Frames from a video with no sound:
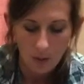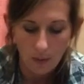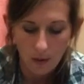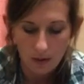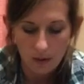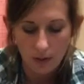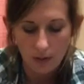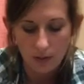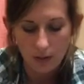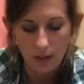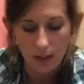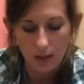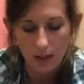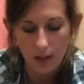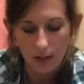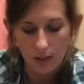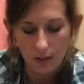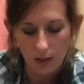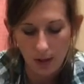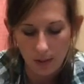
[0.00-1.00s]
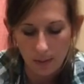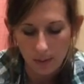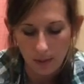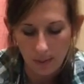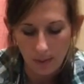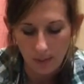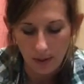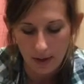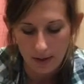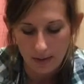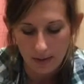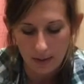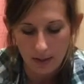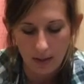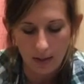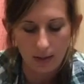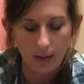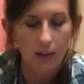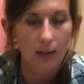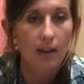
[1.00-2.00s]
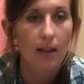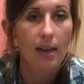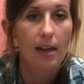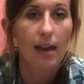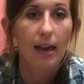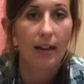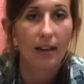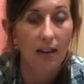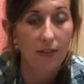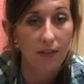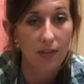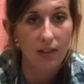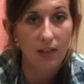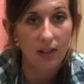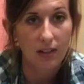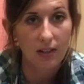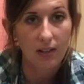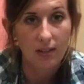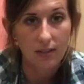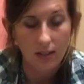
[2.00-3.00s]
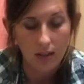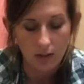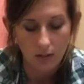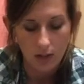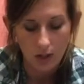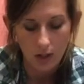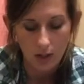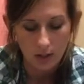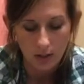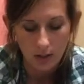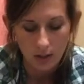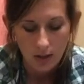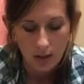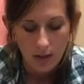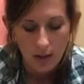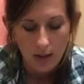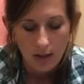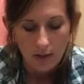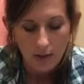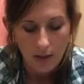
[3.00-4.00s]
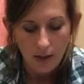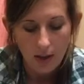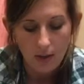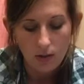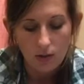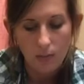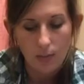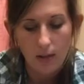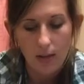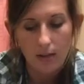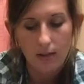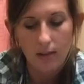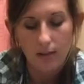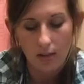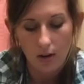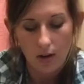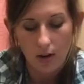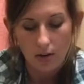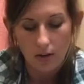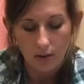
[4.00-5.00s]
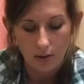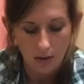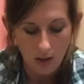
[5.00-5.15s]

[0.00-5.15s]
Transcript: Once you've done a nice job compressing and everything is centered, then you may start,